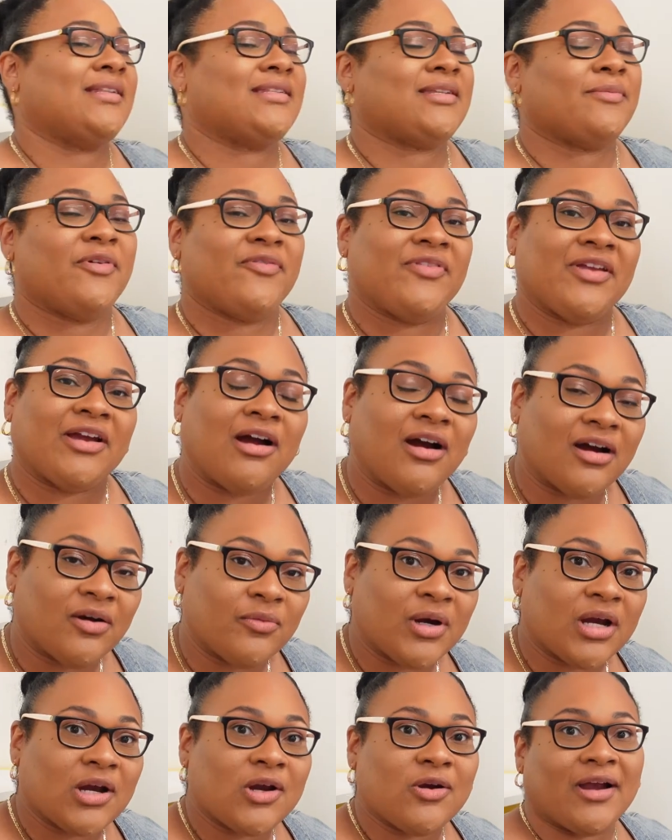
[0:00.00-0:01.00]
some of their
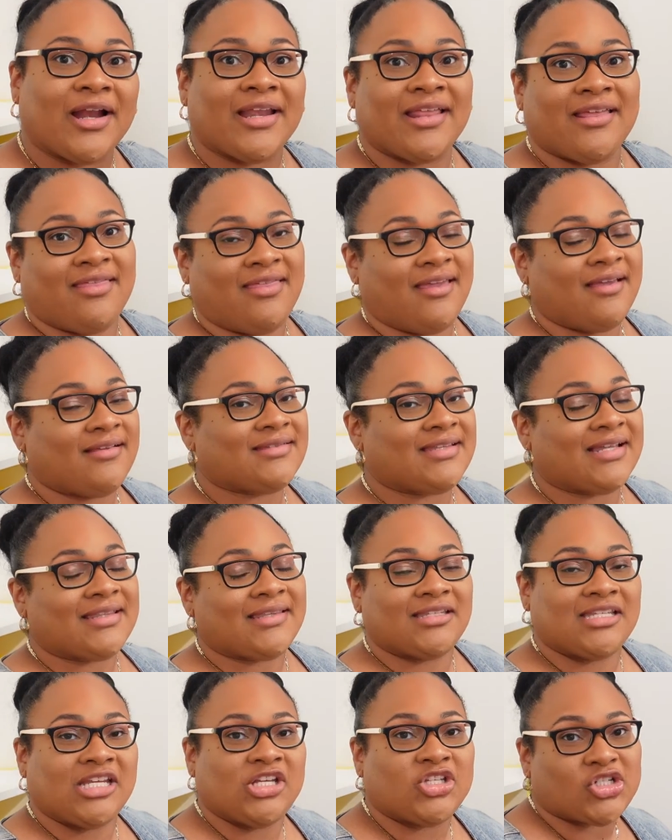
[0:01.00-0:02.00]
artwork or any things that the
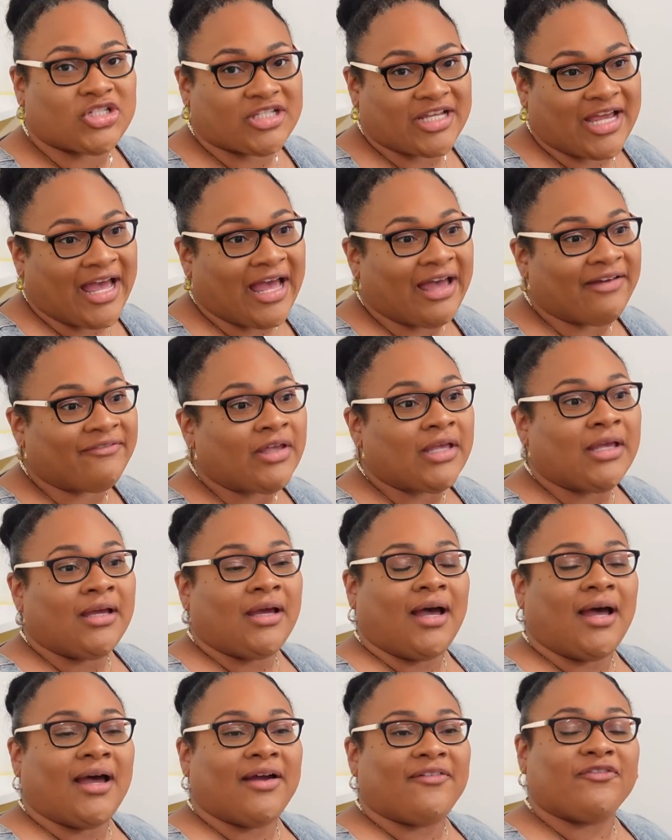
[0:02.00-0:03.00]
teachers have
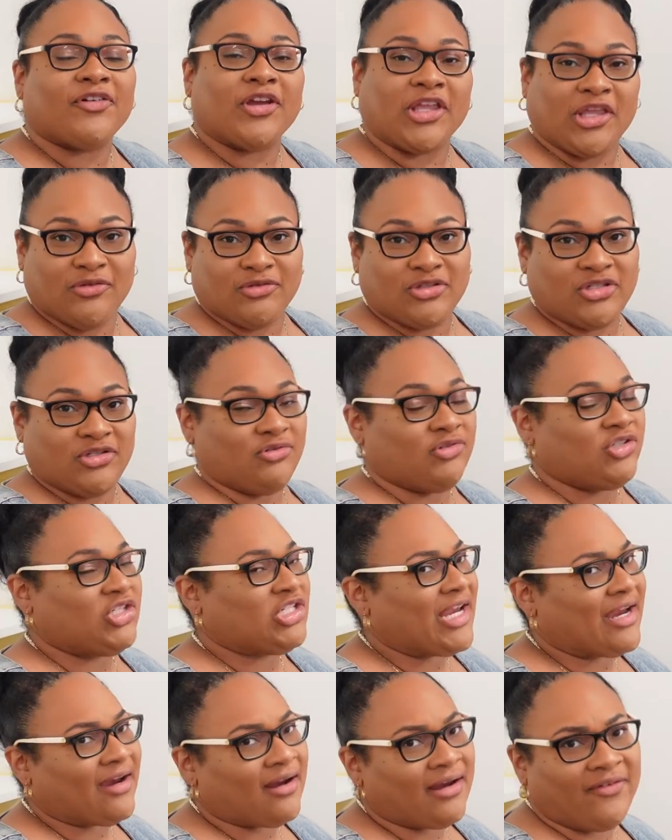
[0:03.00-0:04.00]
for you to
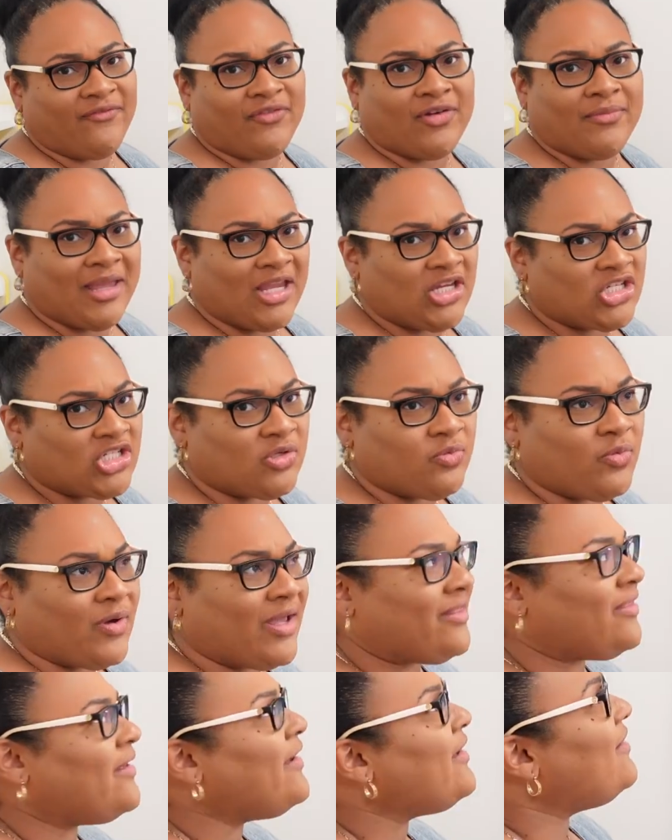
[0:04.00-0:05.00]
share information
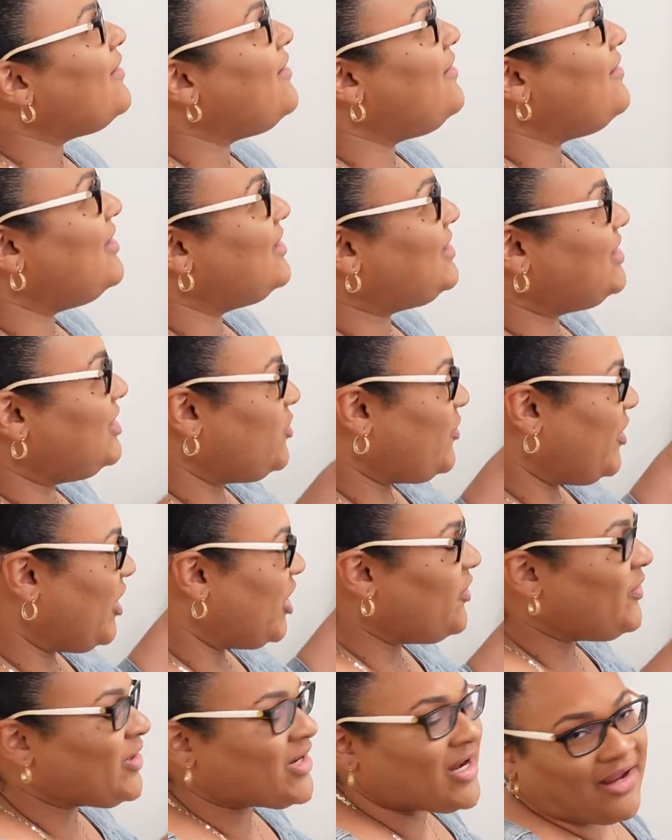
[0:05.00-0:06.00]
with. This is where
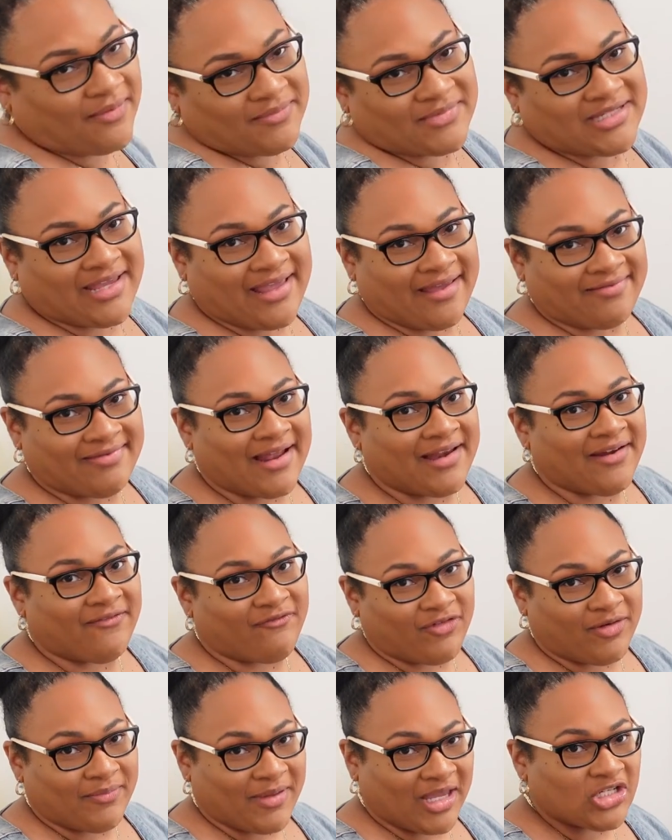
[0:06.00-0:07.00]
you would come to get that
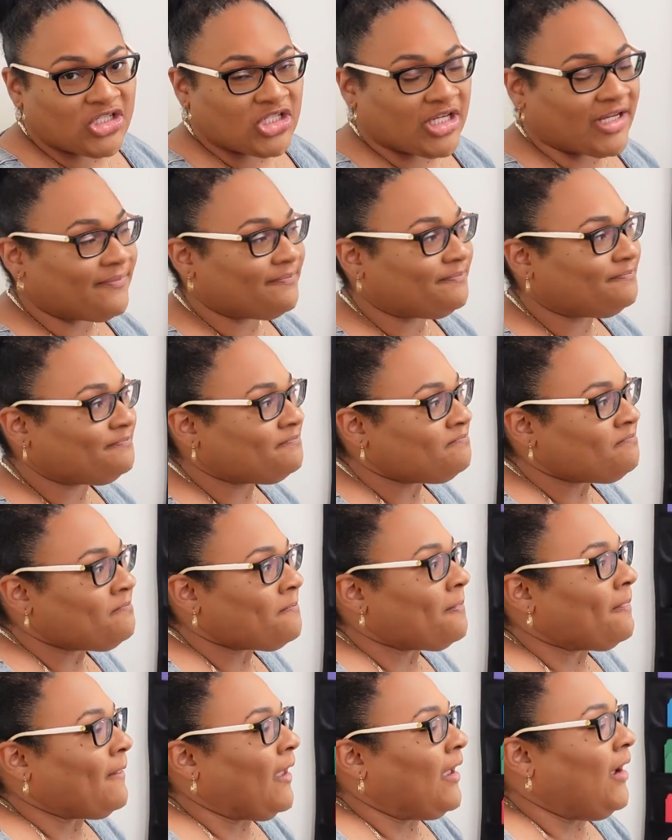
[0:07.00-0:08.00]
information.
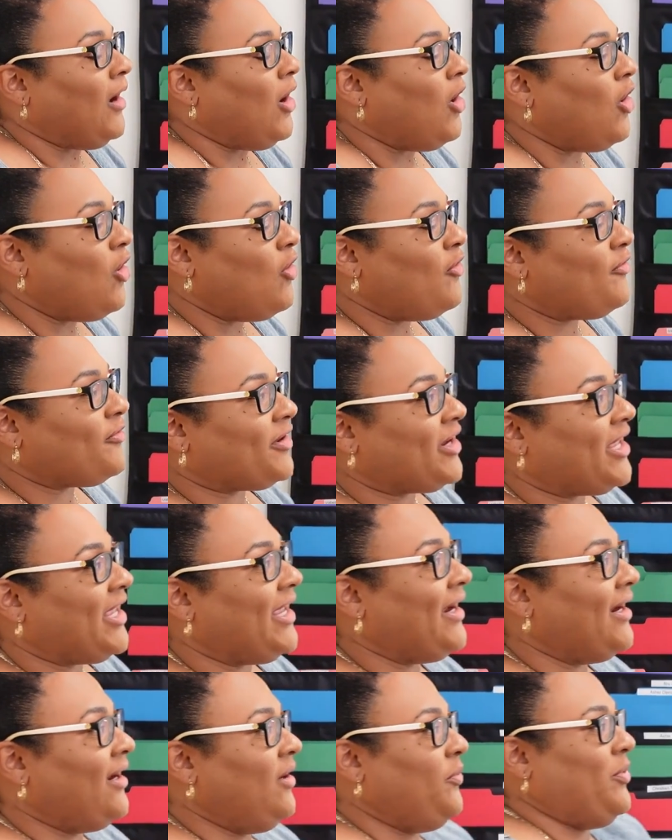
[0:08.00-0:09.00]
Over
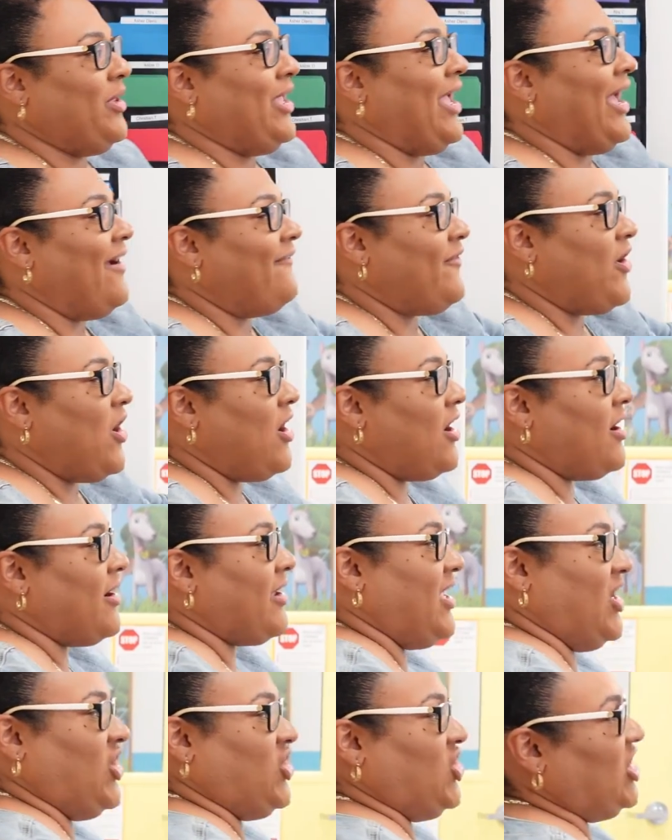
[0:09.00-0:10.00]
here, we have our
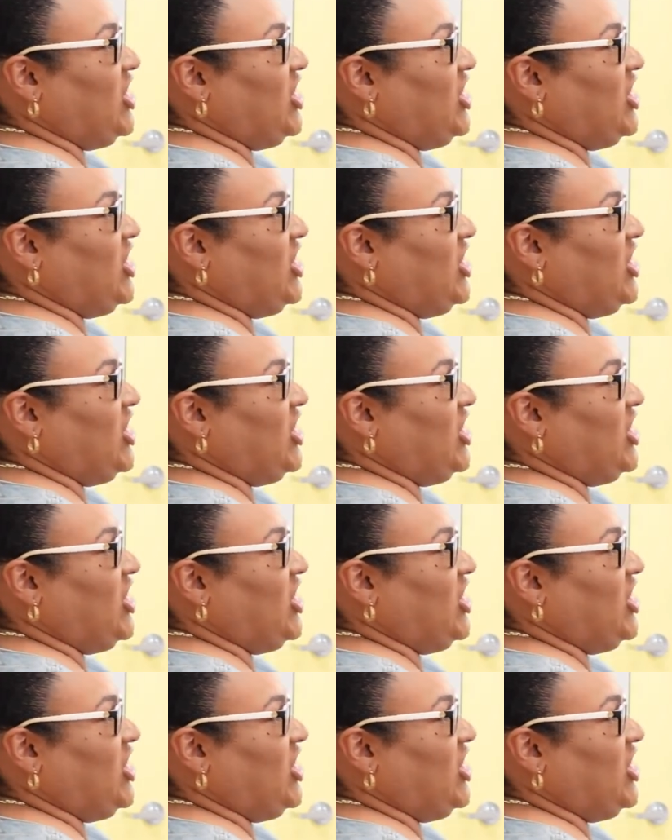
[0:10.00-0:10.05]
kitchen